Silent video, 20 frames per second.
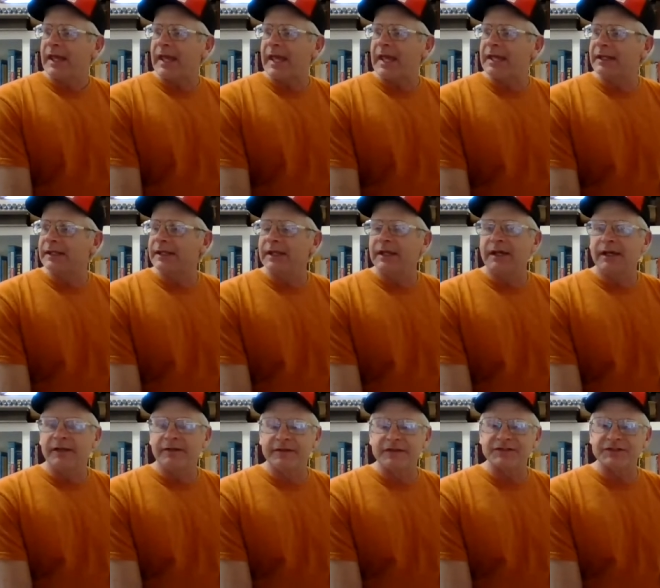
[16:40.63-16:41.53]
And
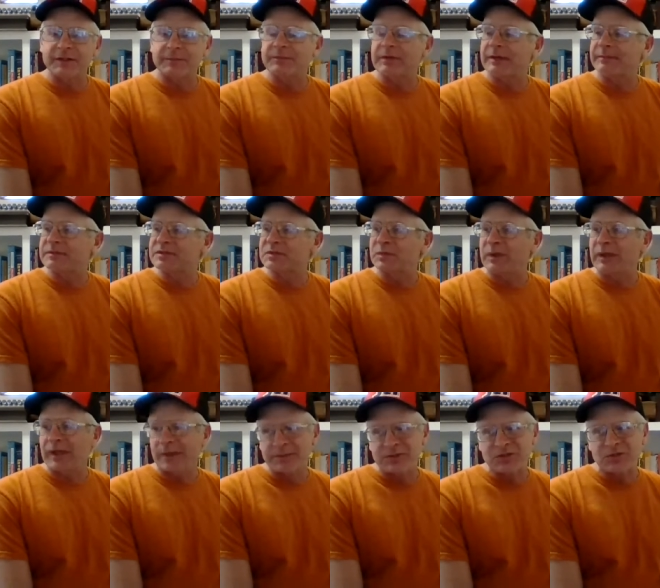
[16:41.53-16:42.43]
uh, this sometime this
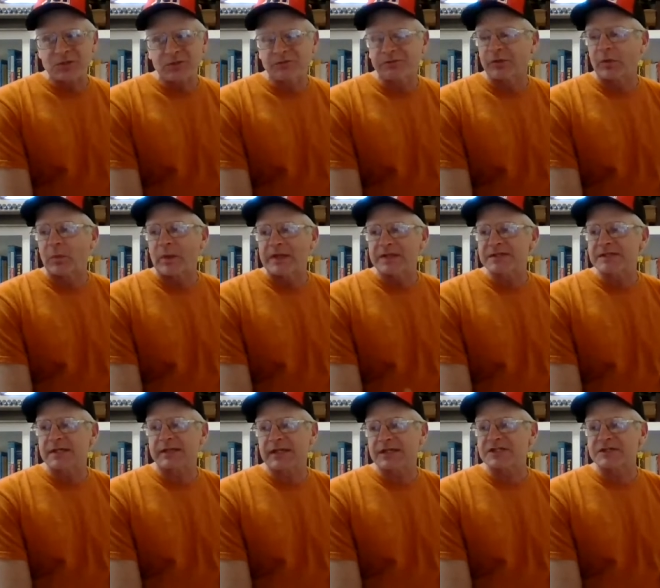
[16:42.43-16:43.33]
week, I'm shooting for
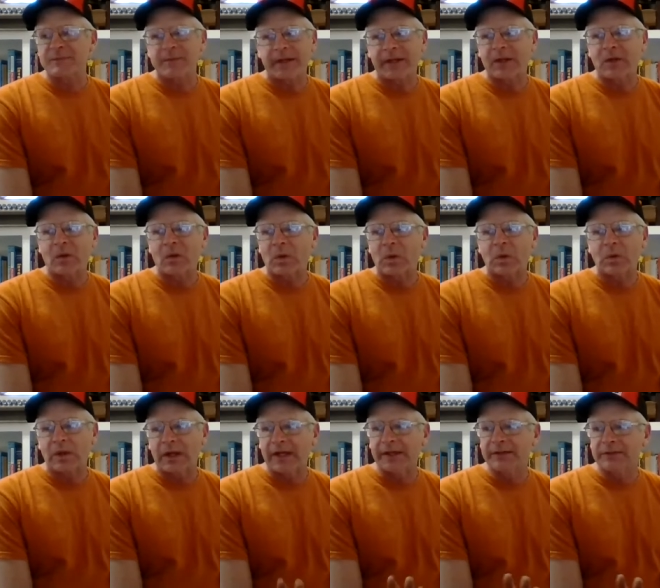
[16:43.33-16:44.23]
Wednesday. That's my
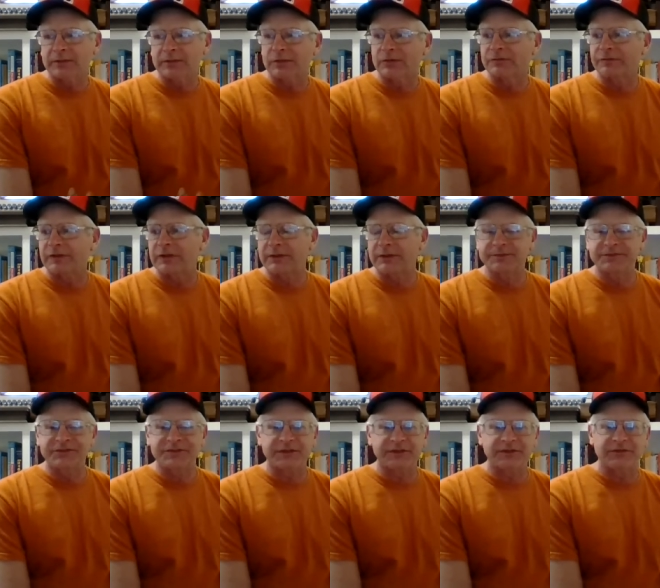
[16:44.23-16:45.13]
goal. I don't know if I'll
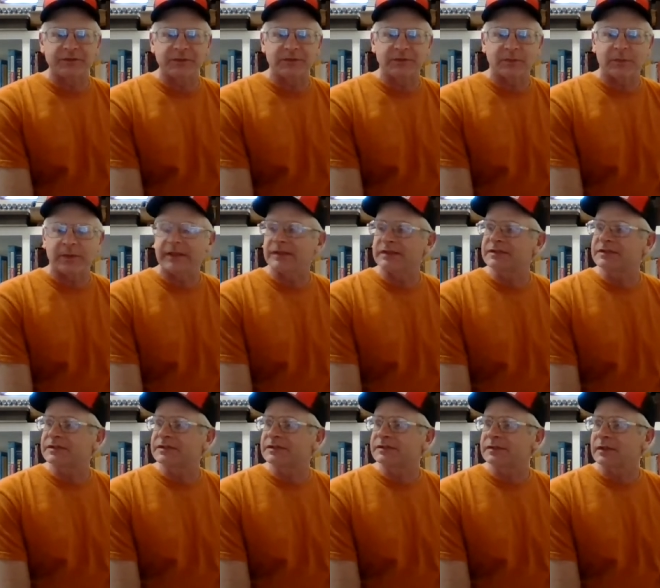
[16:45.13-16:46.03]
stick to it the way it's
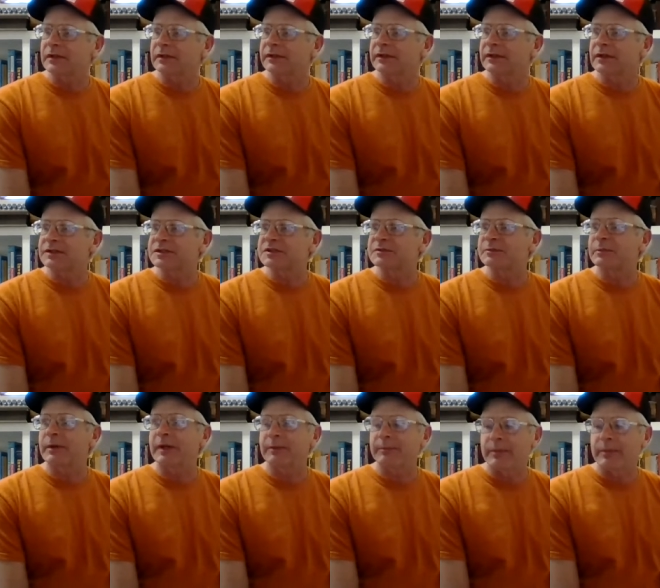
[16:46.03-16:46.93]
starting in on
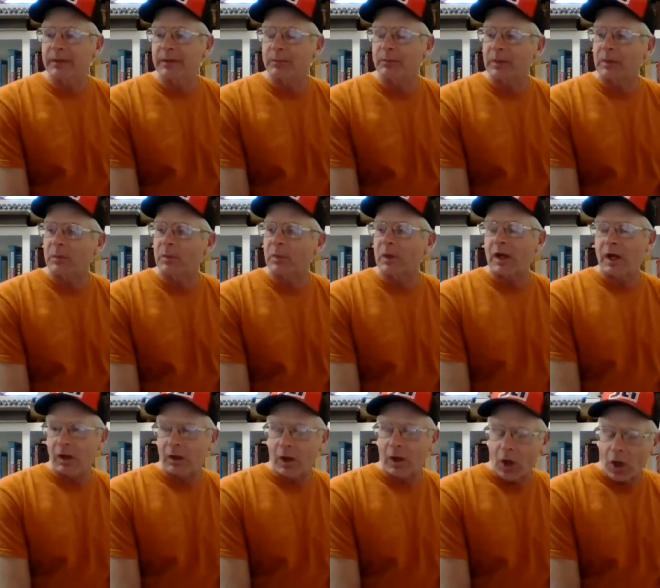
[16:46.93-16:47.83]
spring, but, but
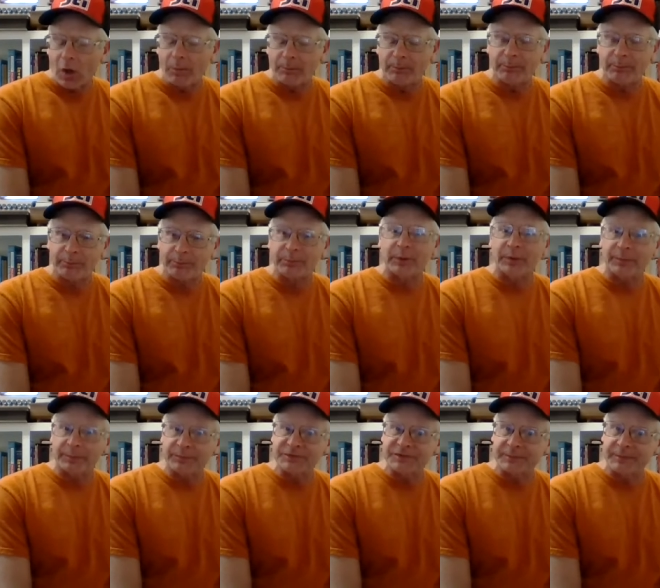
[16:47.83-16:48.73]
I'll, I'll put
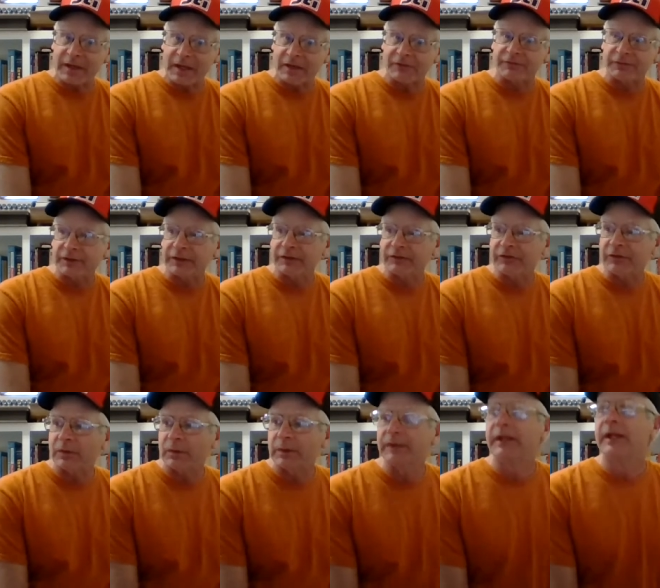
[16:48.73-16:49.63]
some effort
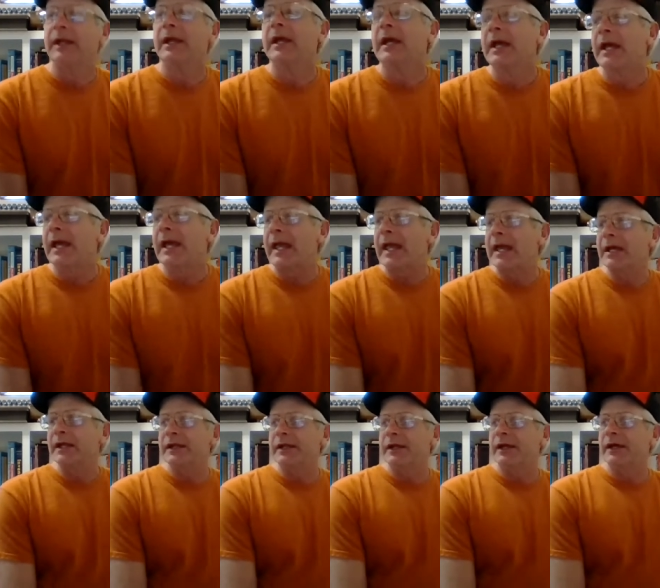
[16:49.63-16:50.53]
into it.
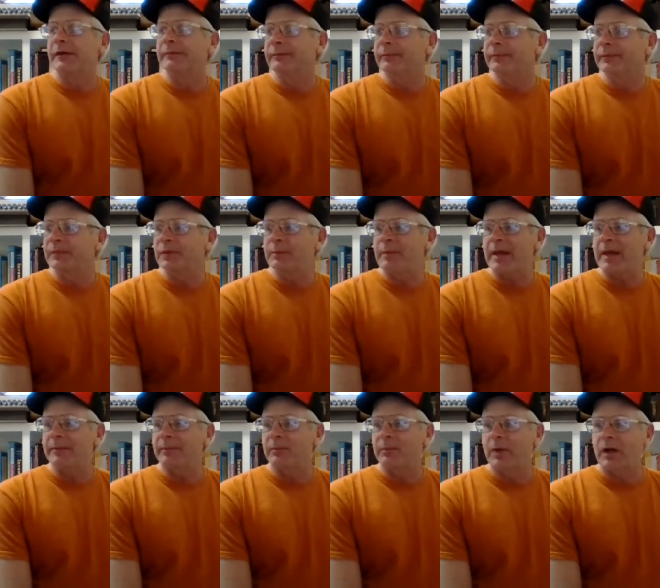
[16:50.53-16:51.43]
And uh, you
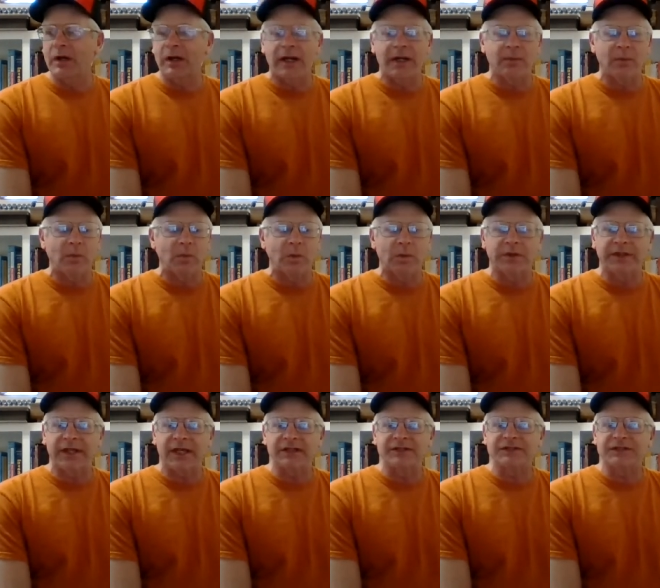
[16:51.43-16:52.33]
bet. All right. Well, we'll
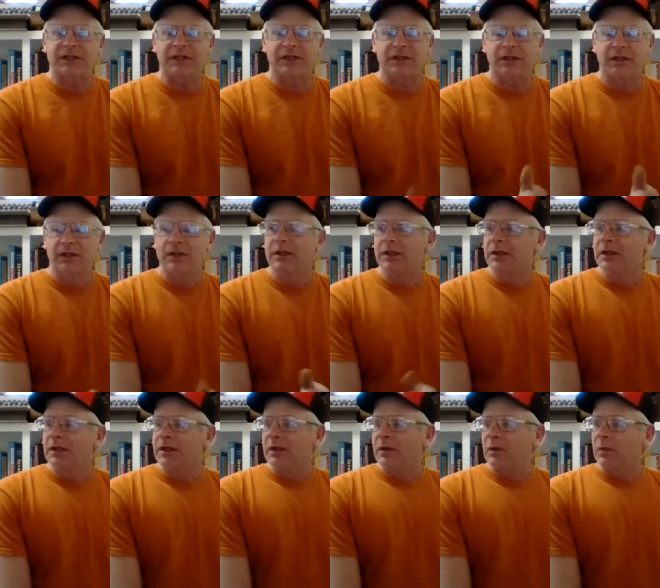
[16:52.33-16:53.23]
catch you.
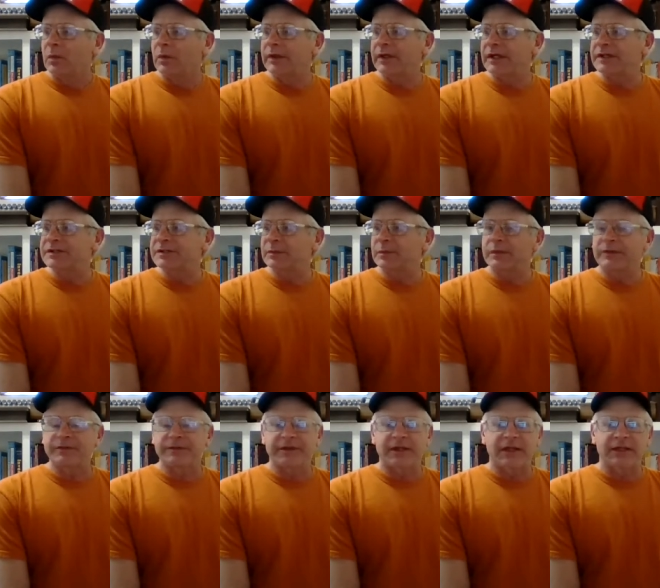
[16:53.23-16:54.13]
We'll catch you
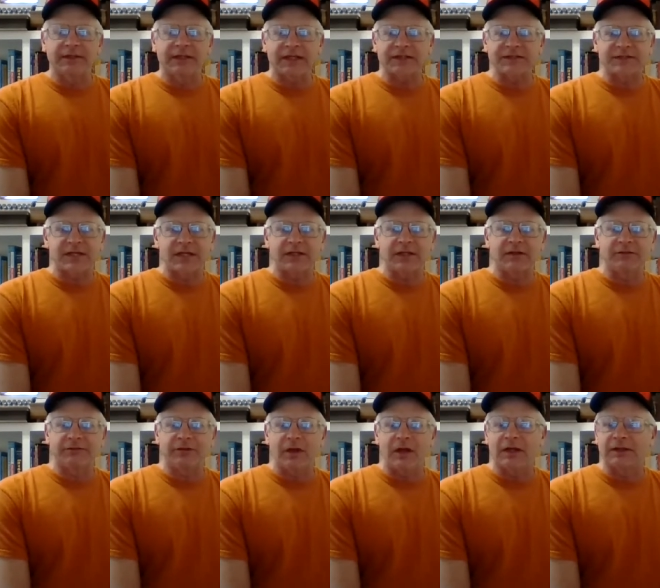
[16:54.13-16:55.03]
with uh, next Sunday
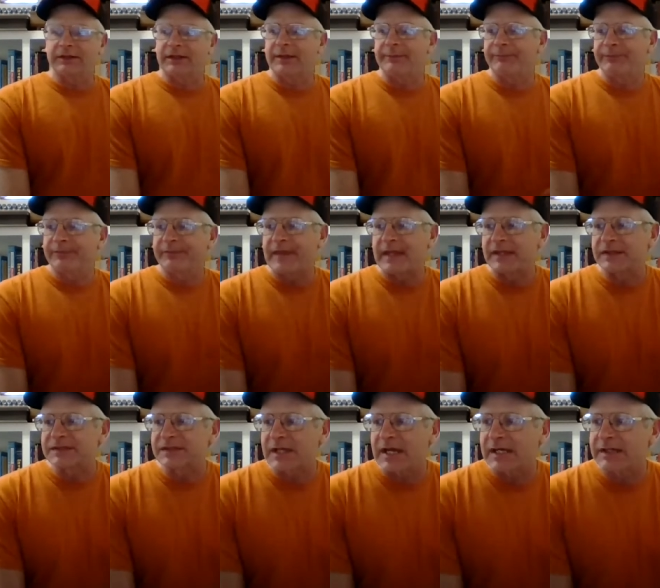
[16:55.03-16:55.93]
vlog. Then
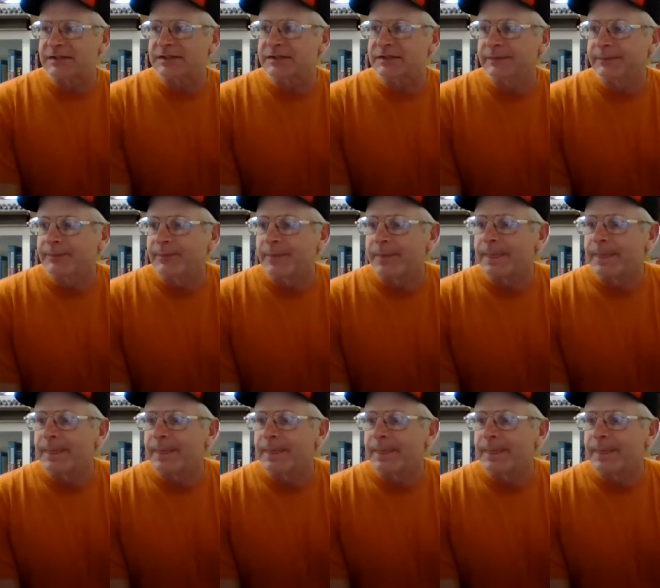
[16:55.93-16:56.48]
thanks, guys.